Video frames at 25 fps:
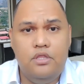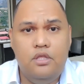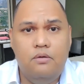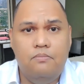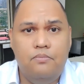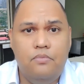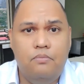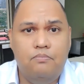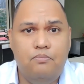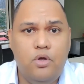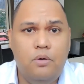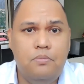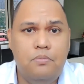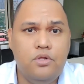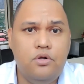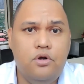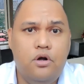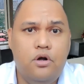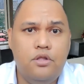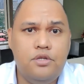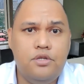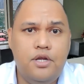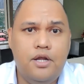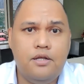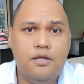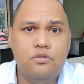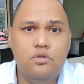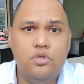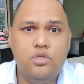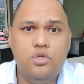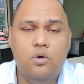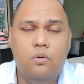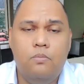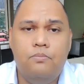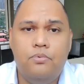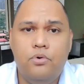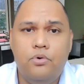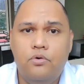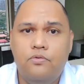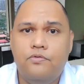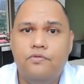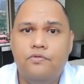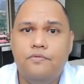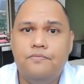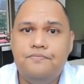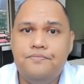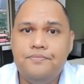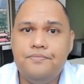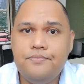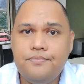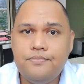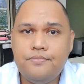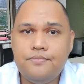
the employment contract to show proof.